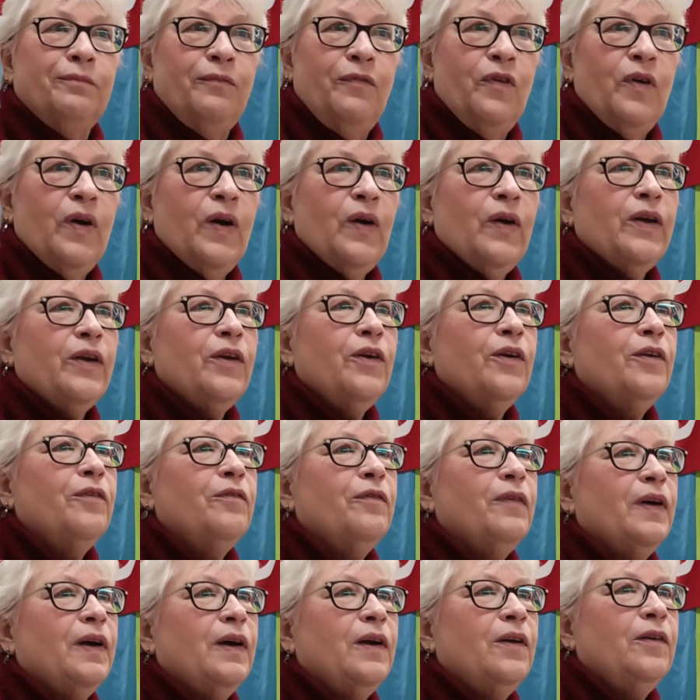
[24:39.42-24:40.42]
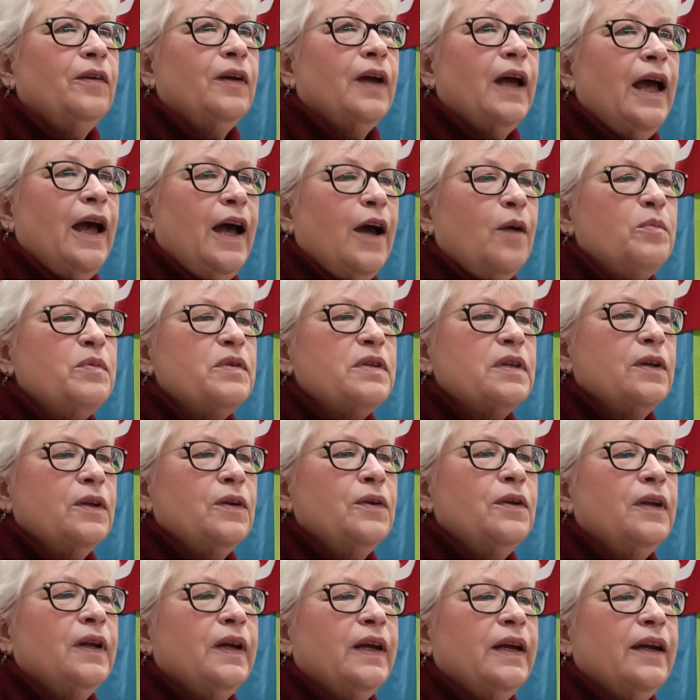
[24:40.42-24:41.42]
very good, Val.
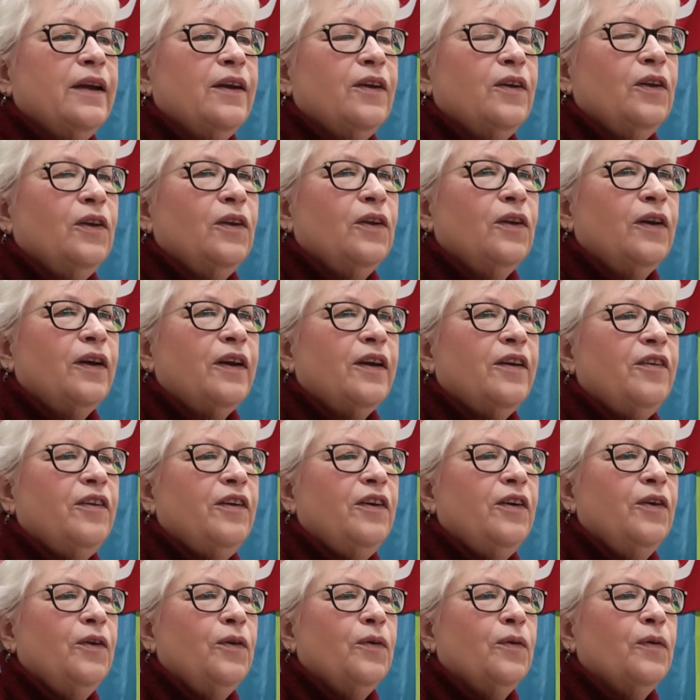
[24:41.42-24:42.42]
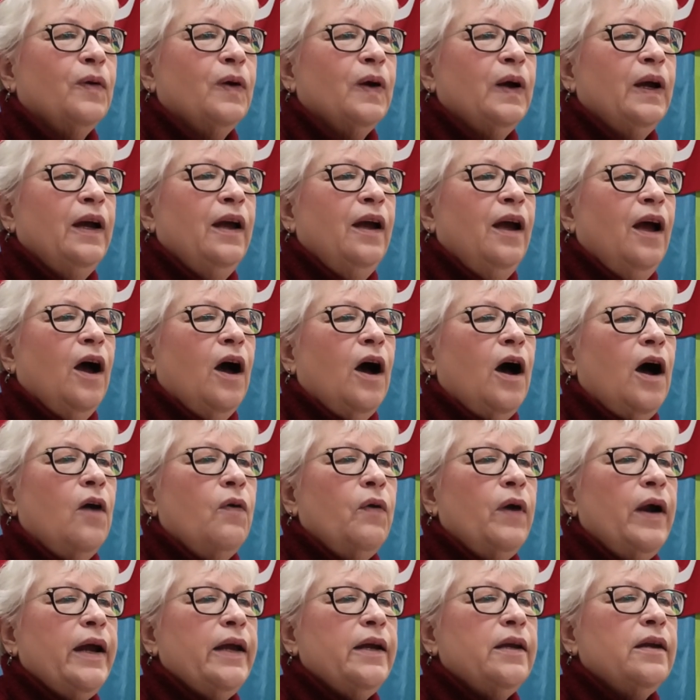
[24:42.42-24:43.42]
Absolutely. Look at you.
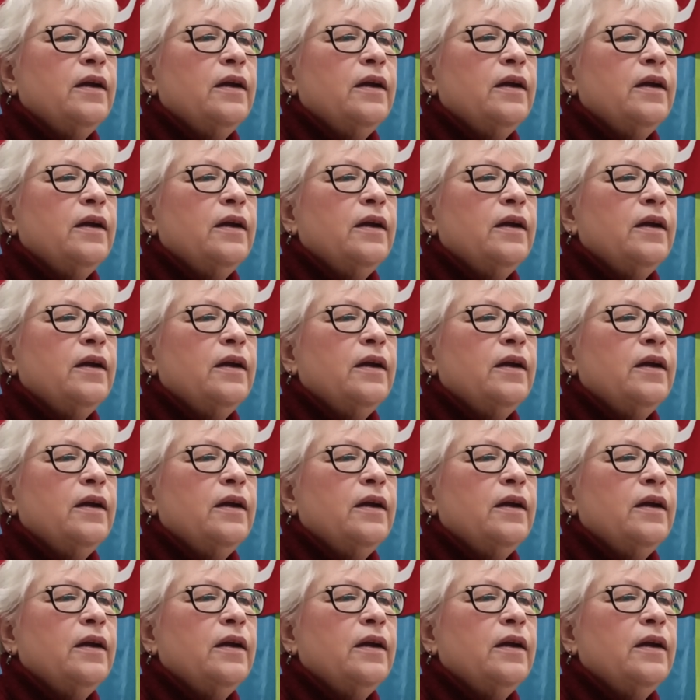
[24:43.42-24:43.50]
All right,